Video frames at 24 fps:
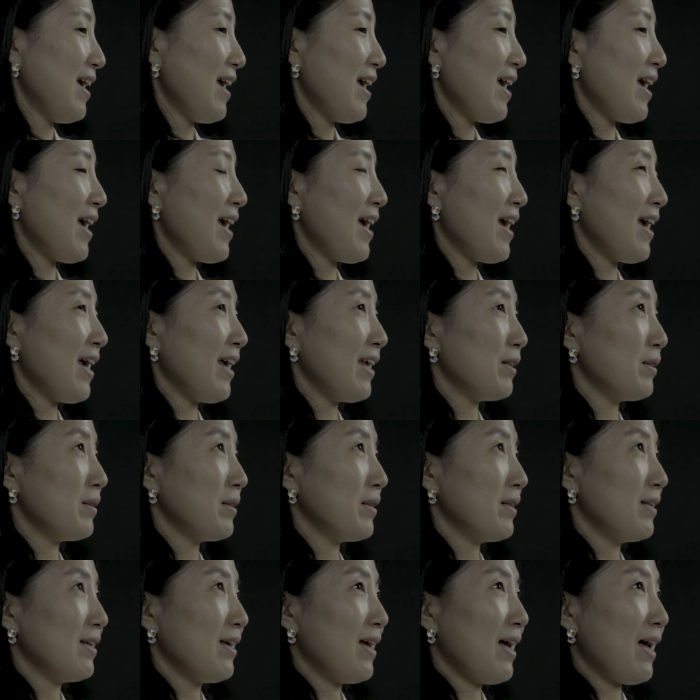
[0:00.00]
and
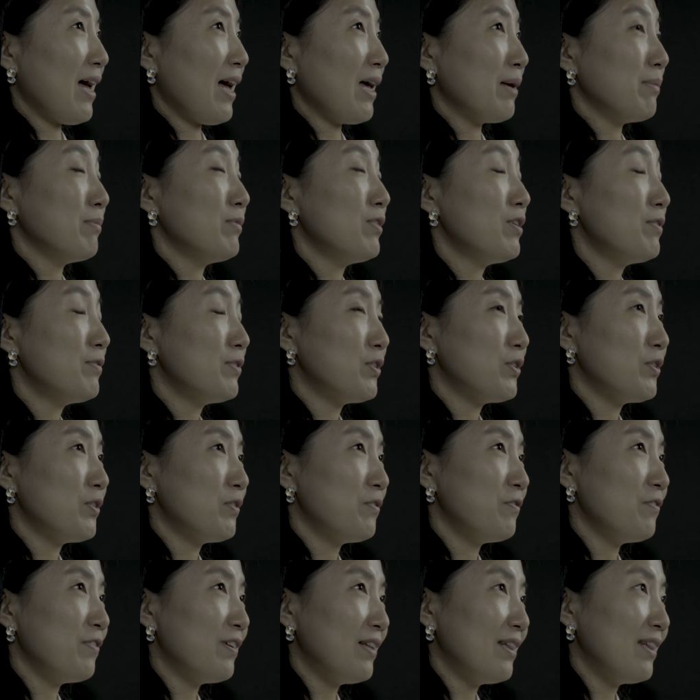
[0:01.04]
I moved to
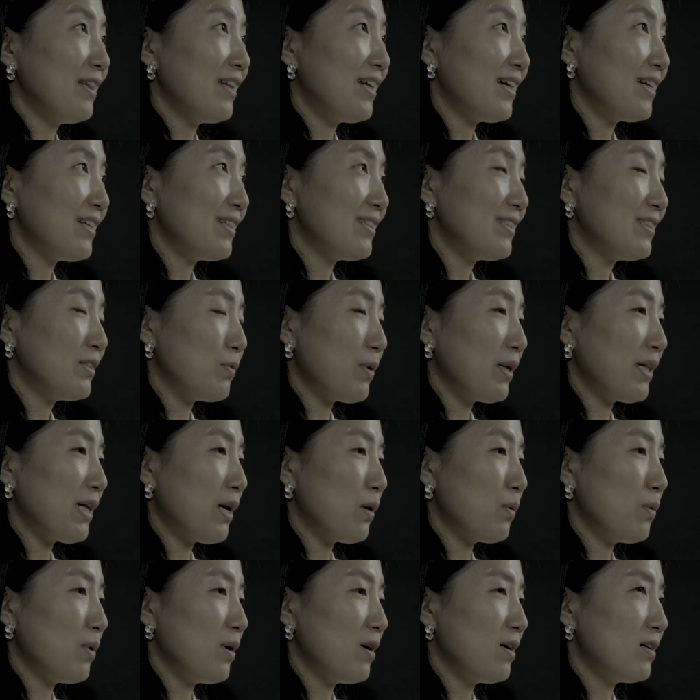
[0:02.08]
Finland when I
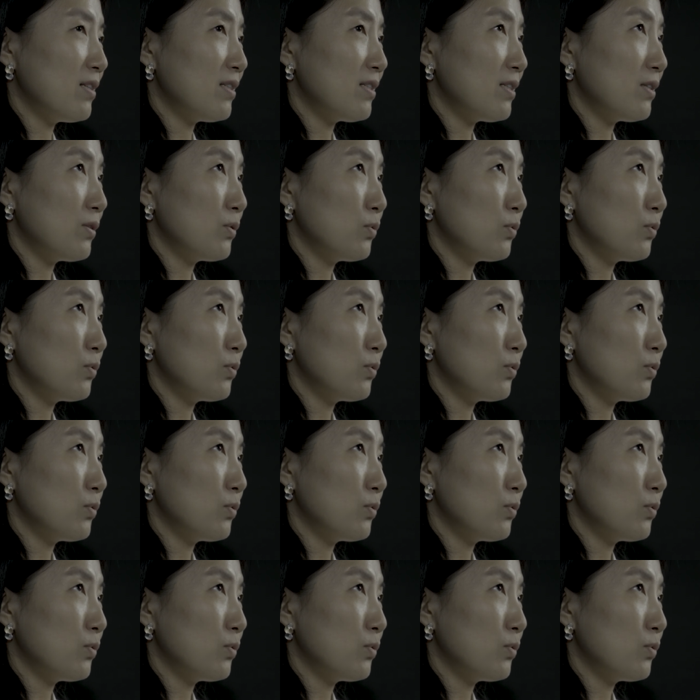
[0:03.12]
was